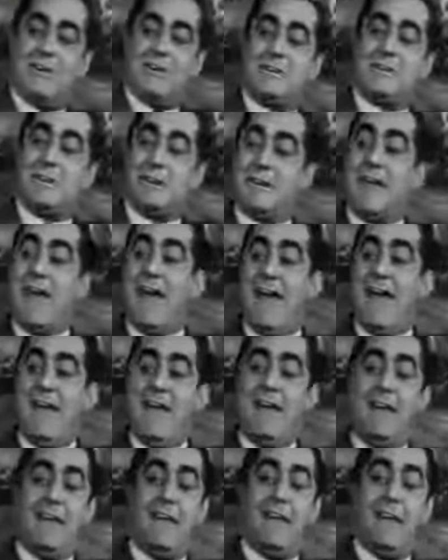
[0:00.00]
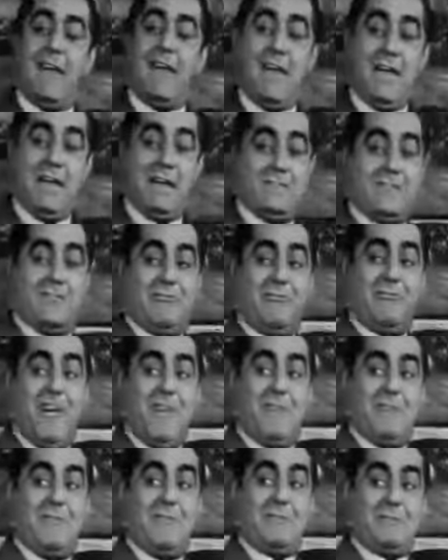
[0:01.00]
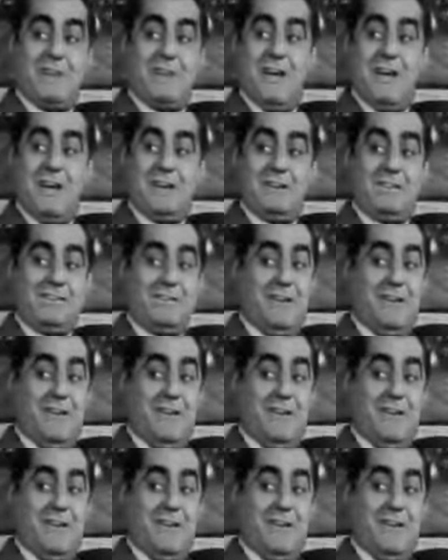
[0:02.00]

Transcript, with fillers: year, today, is a federal judge.